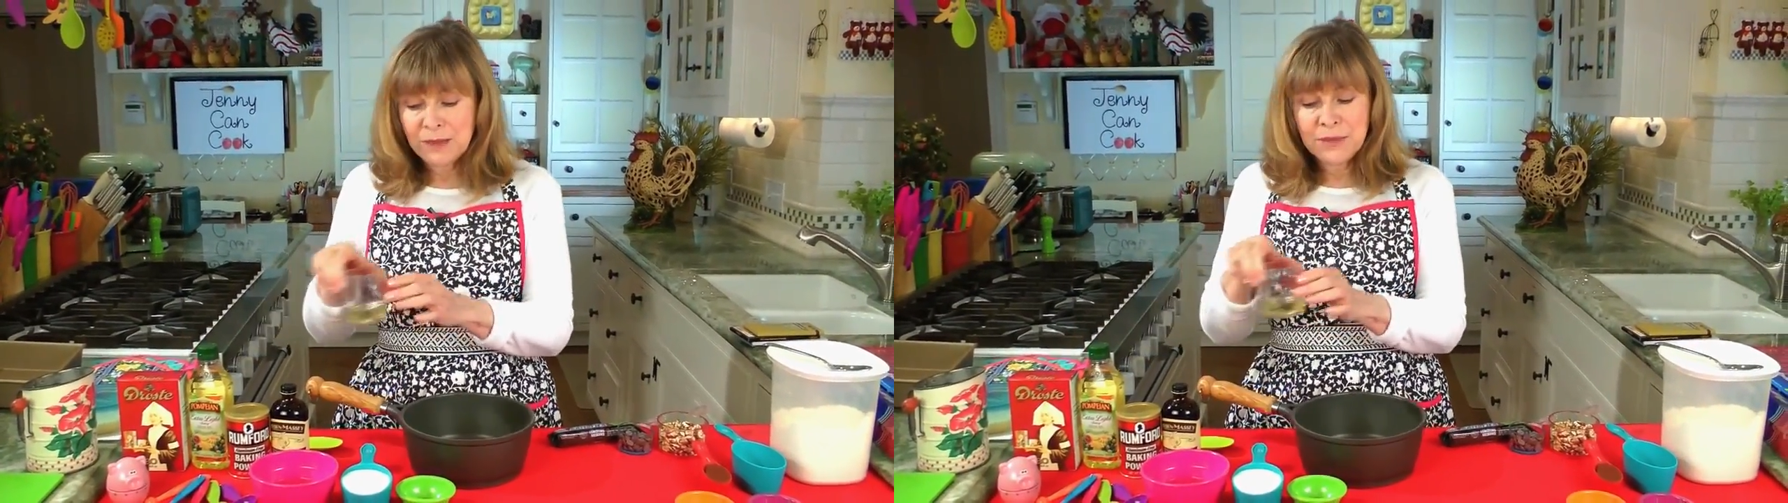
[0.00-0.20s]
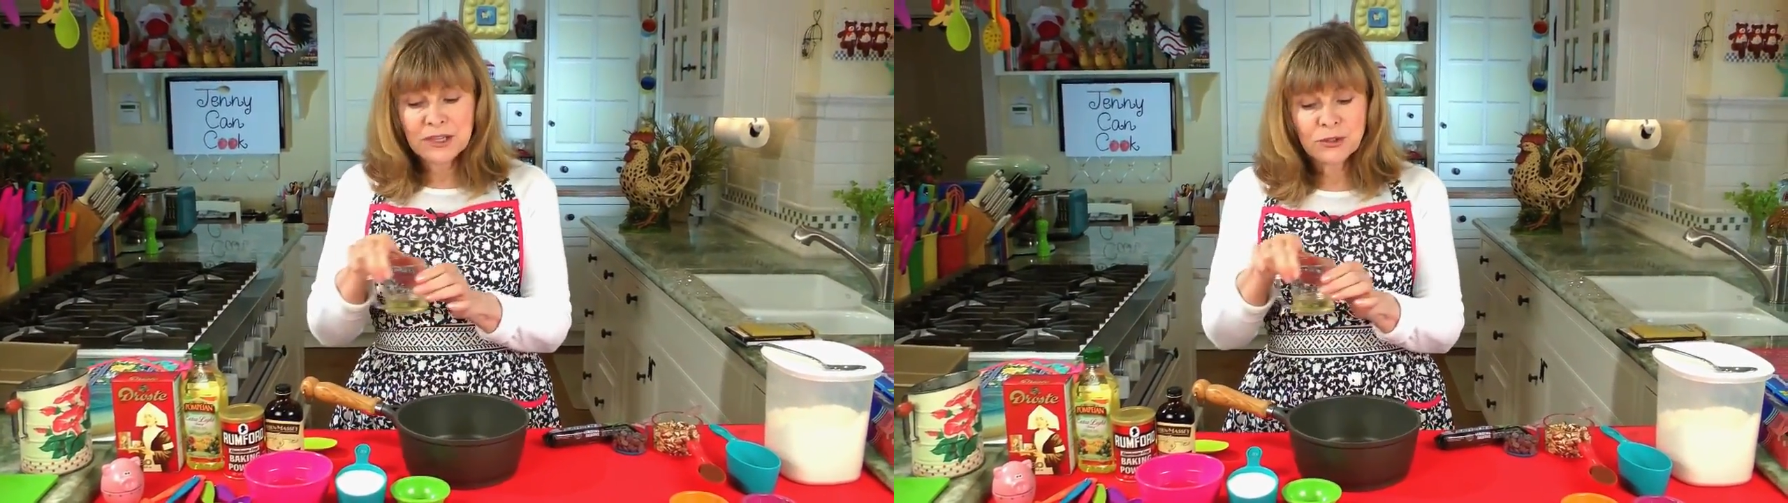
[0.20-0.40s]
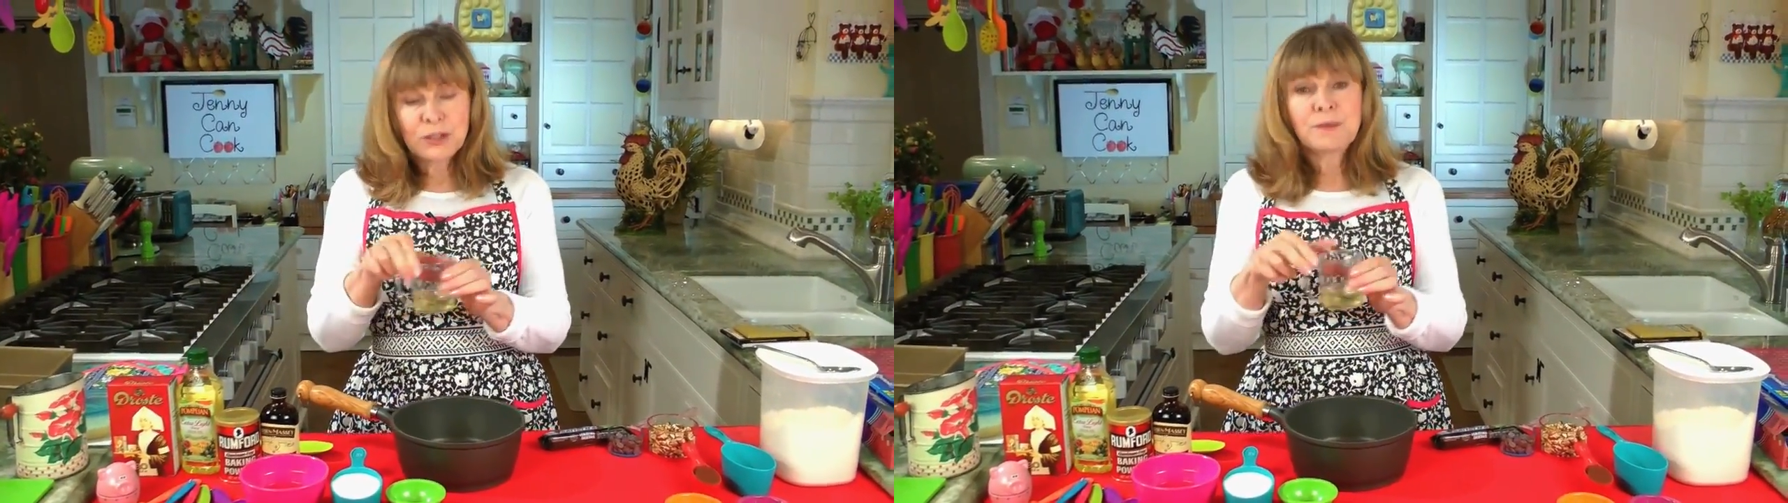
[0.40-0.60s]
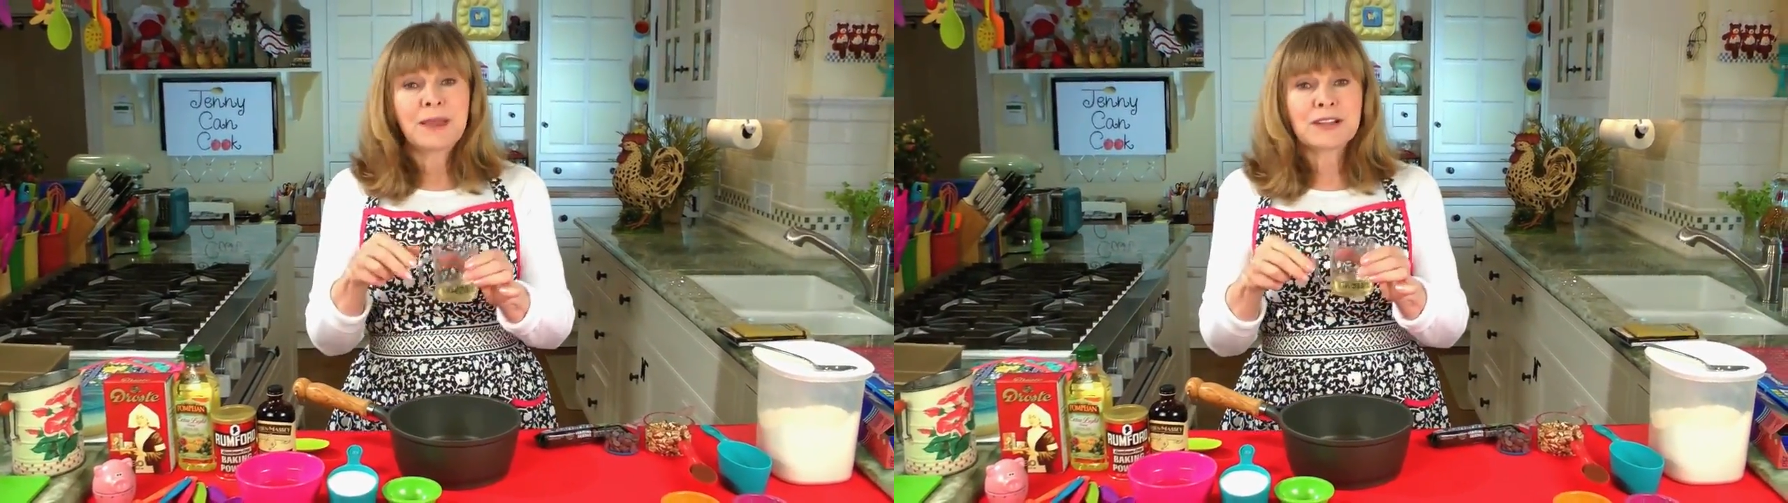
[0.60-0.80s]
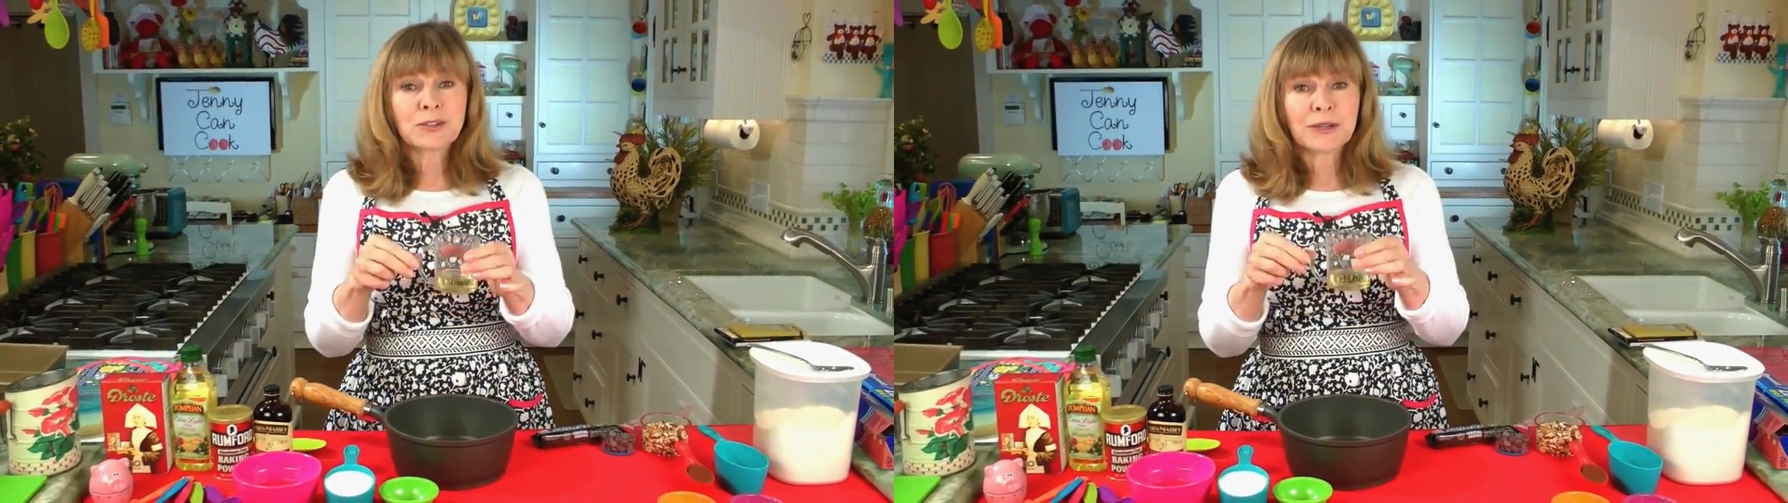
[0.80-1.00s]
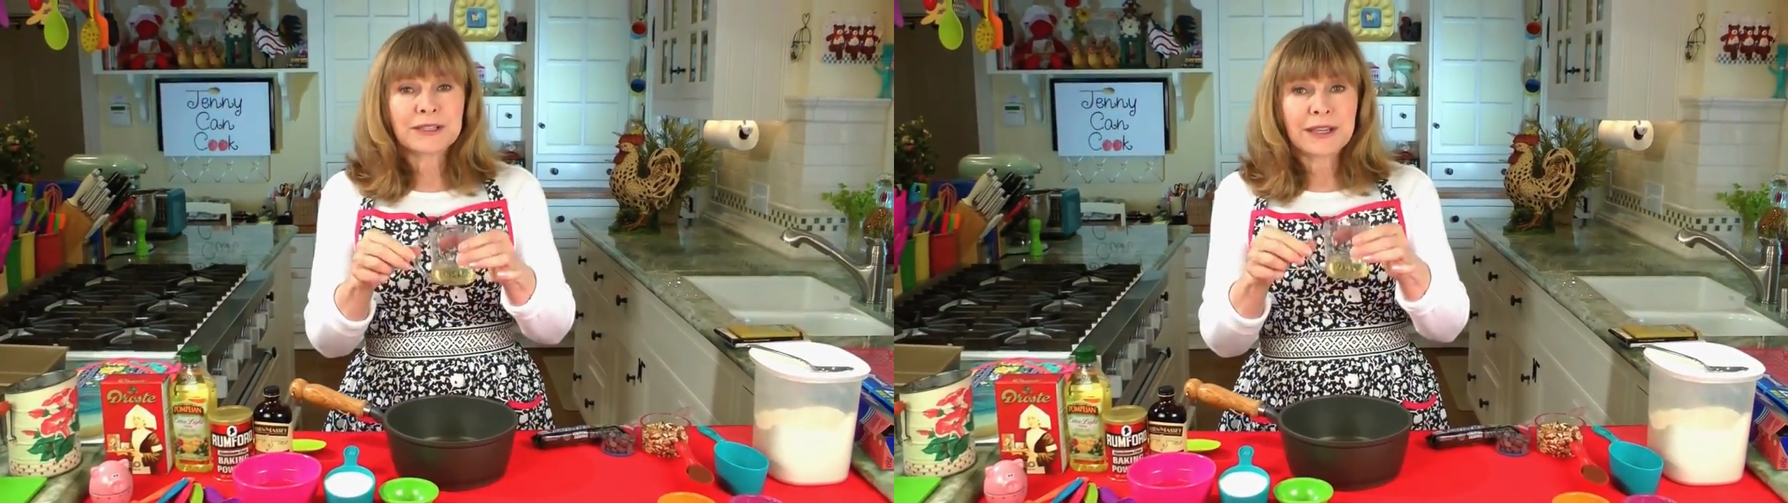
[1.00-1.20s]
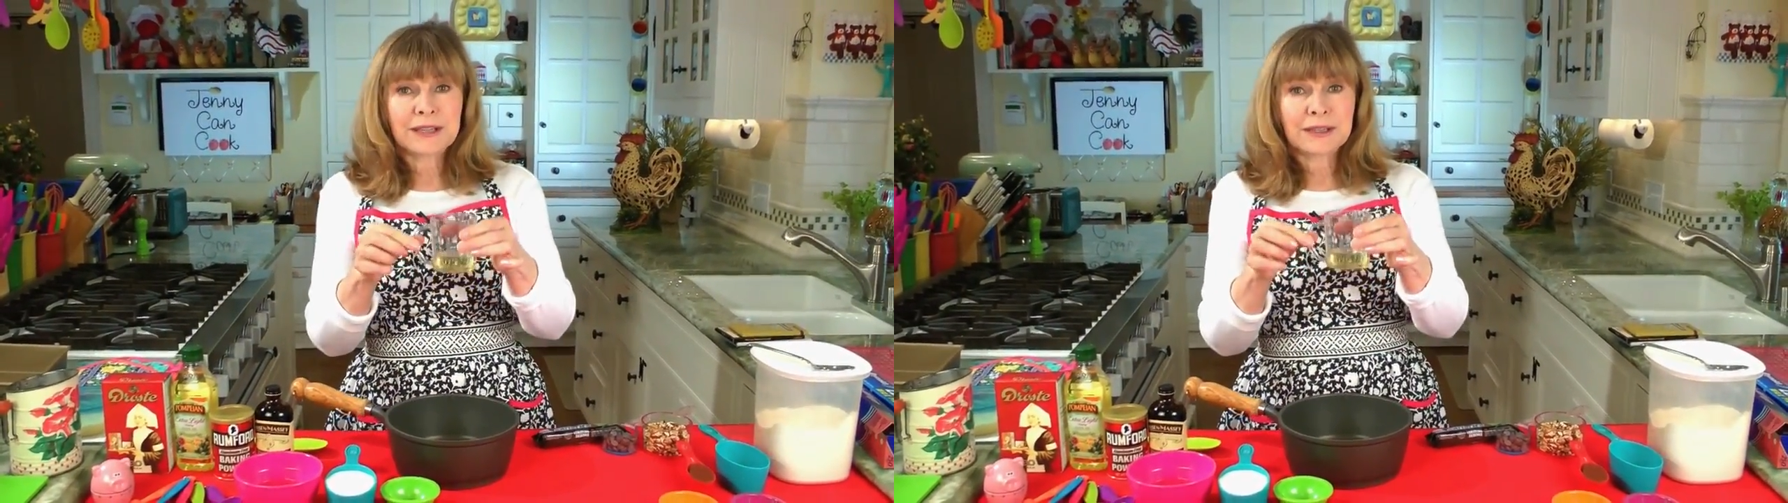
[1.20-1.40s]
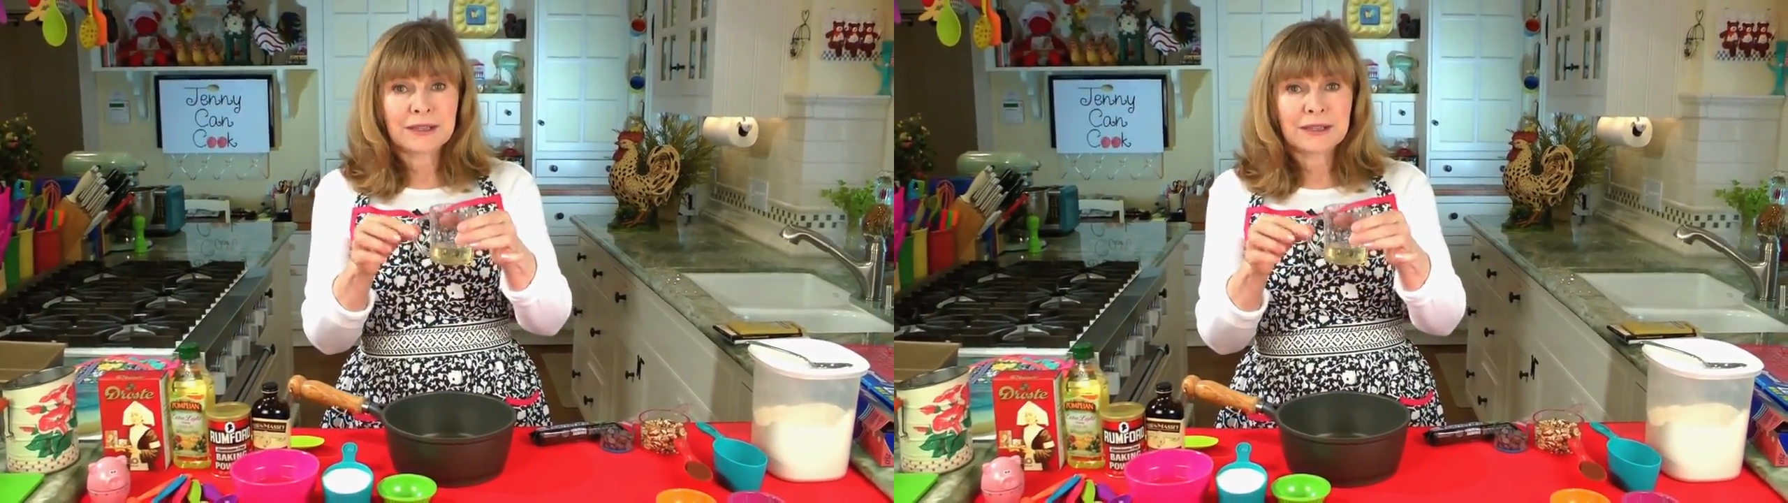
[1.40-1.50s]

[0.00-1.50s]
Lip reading: and make sure you measure it in